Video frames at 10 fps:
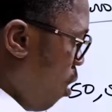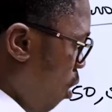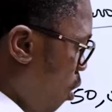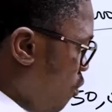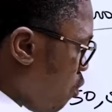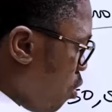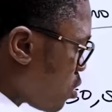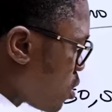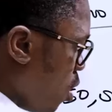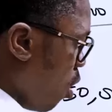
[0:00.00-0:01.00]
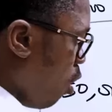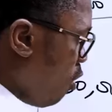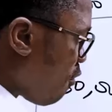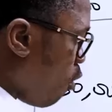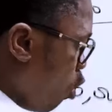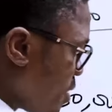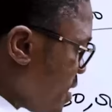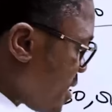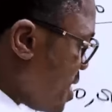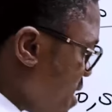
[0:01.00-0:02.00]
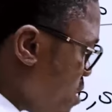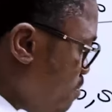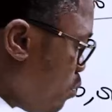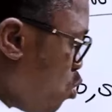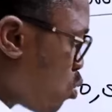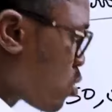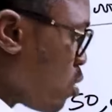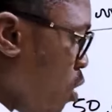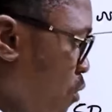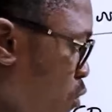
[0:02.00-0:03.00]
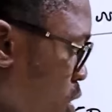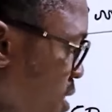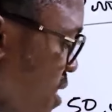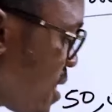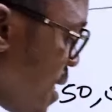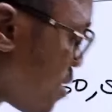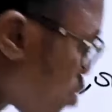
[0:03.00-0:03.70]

of what? Of OGT in the books of what? Intellix